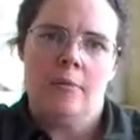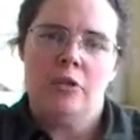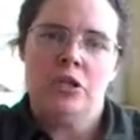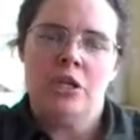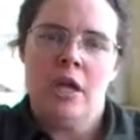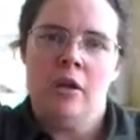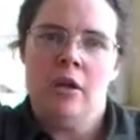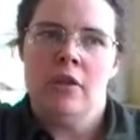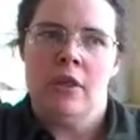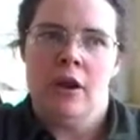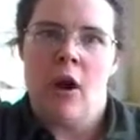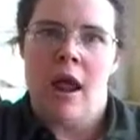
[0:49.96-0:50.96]
sharing
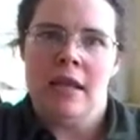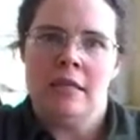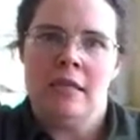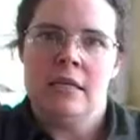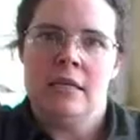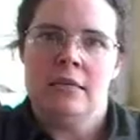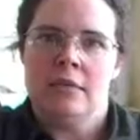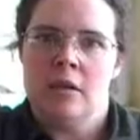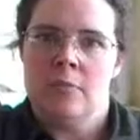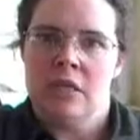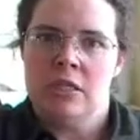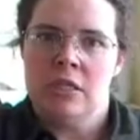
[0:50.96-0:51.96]
their ideas,
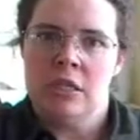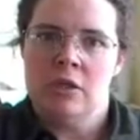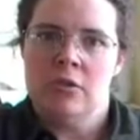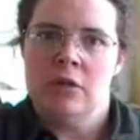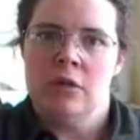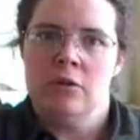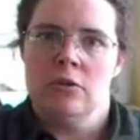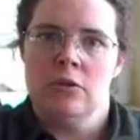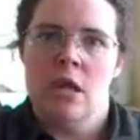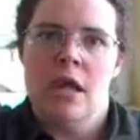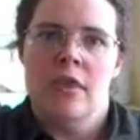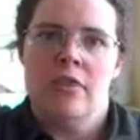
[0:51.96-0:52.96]
their materials,